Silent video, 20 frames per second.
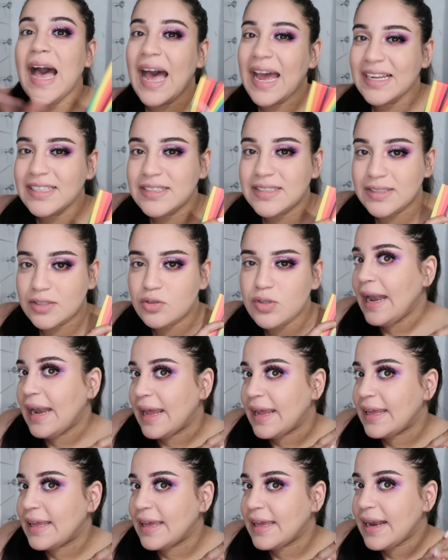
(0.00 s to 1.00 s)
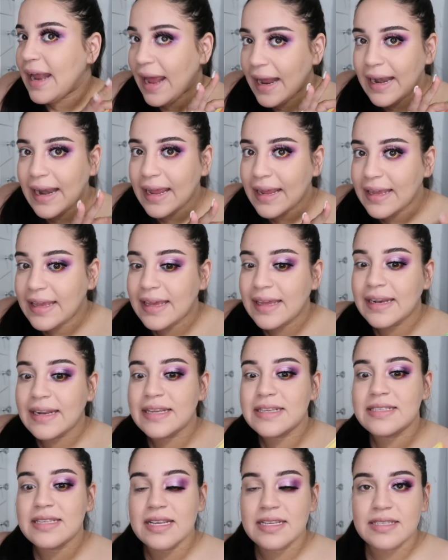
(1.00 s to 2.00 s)
I like it.
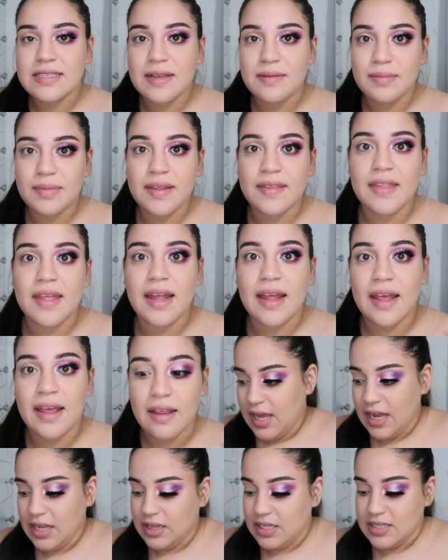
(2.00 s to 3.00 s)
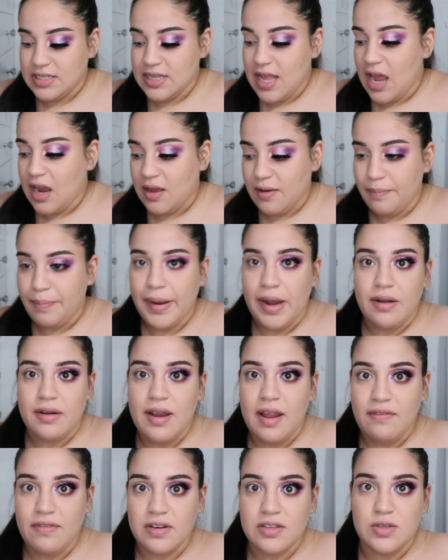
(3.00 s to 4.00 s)
It's not something that, it does not compare
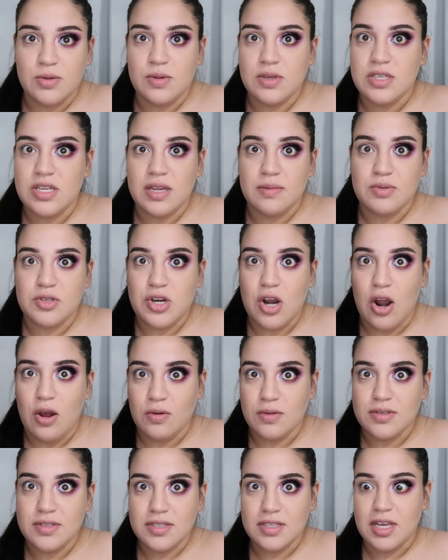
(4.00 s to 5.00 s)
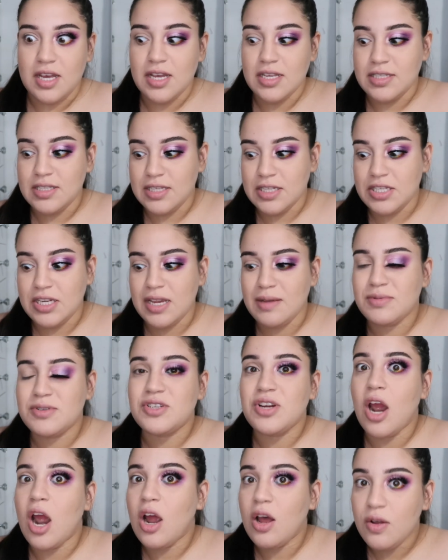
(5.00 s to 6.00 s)
never to the James Charles, because the James
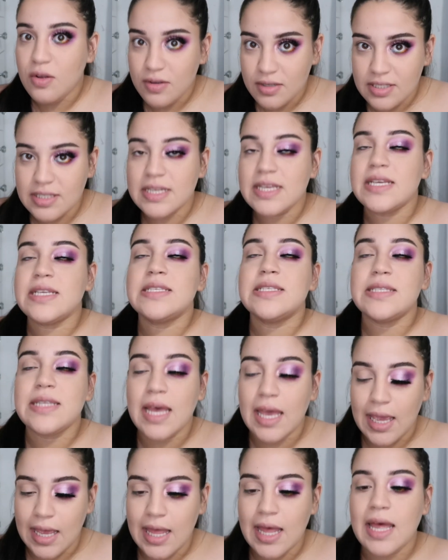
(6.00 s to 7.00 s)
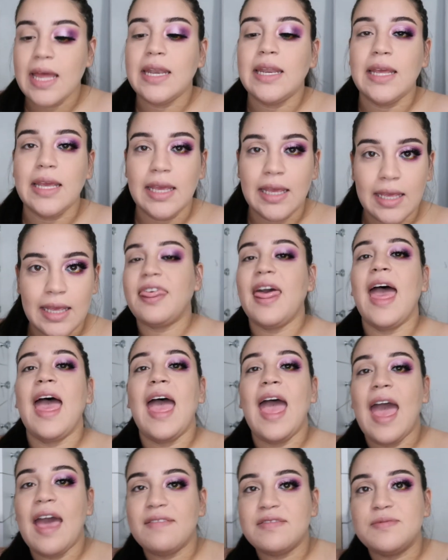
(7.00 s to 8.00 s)
Charles is like, honey,
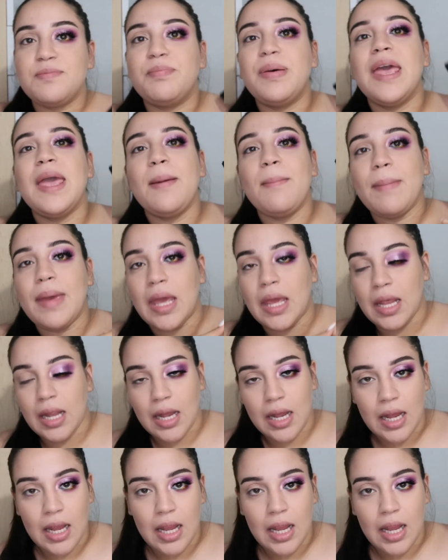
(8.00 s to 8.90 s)
that has pigment